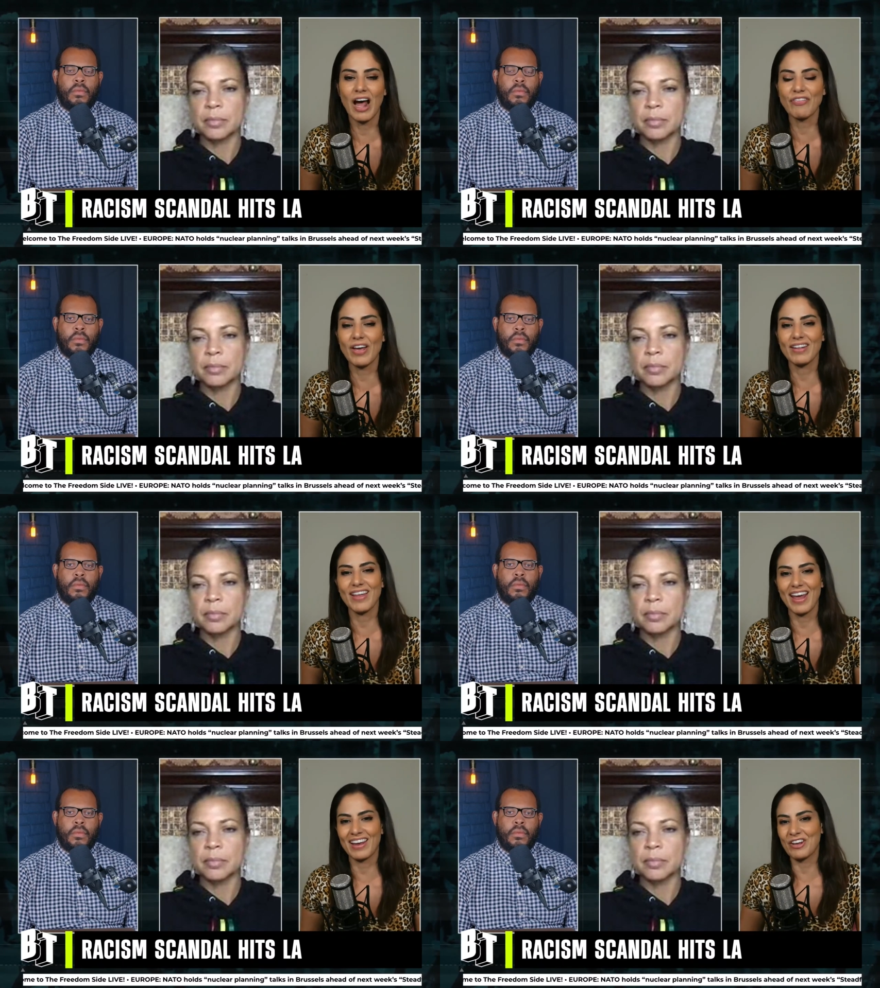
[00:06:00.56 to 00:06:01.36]
Speaker 1: Not
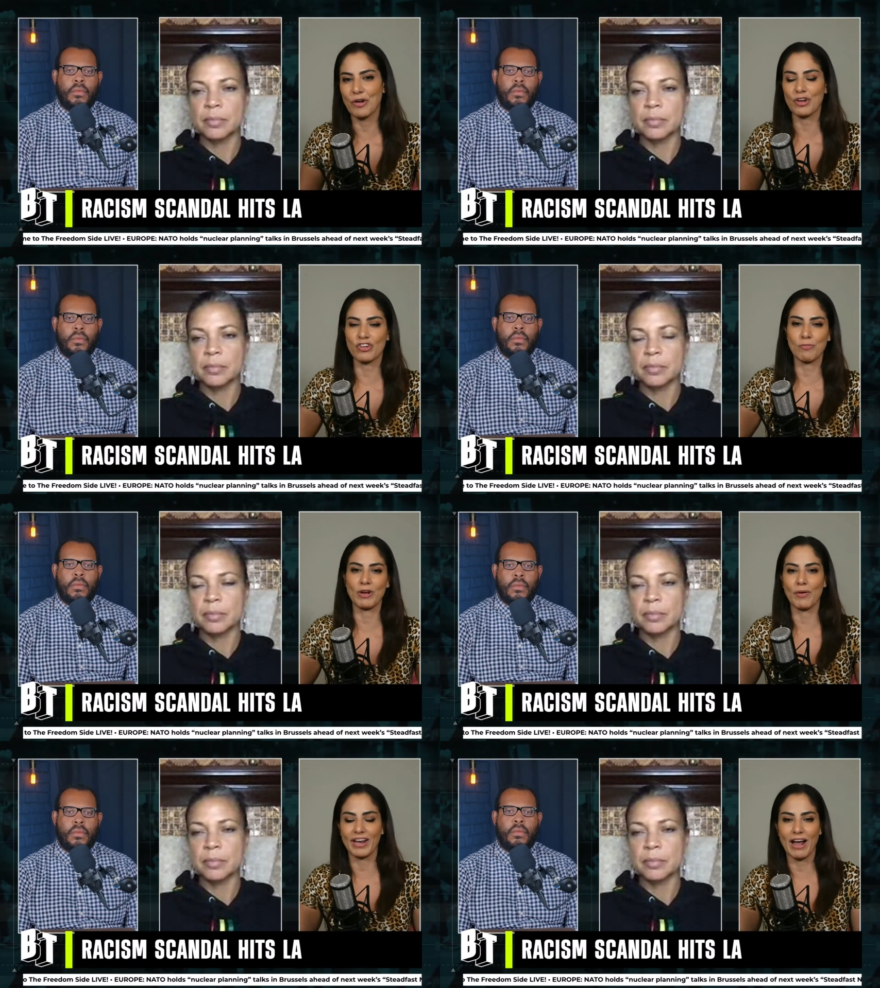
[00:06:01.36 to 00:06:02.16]
that, like, you know, you
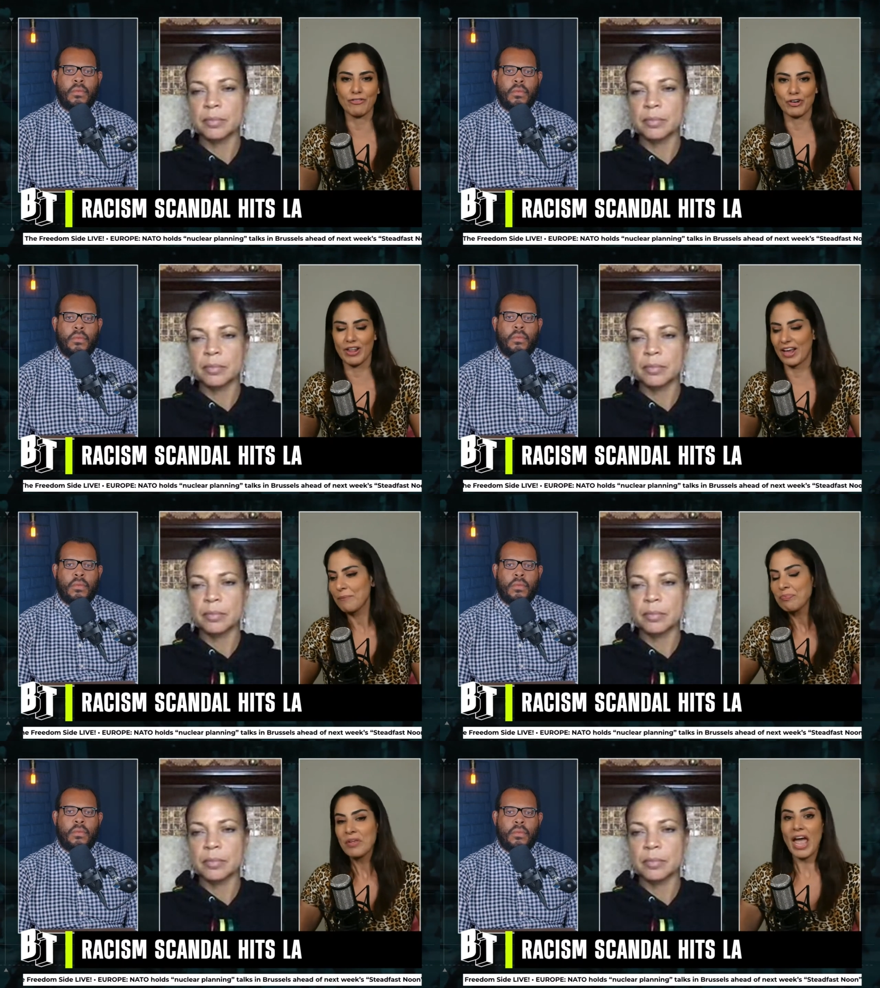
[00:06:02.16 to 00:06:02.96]
should be going after
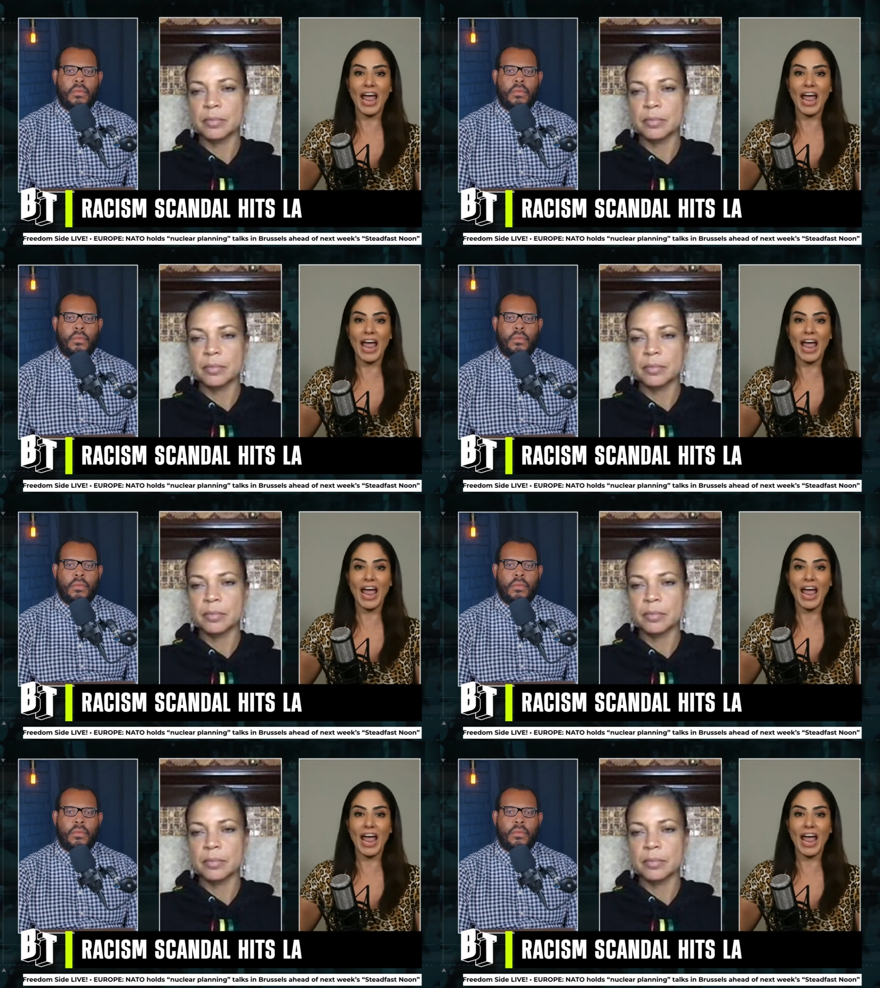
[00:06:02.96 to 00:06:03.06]
like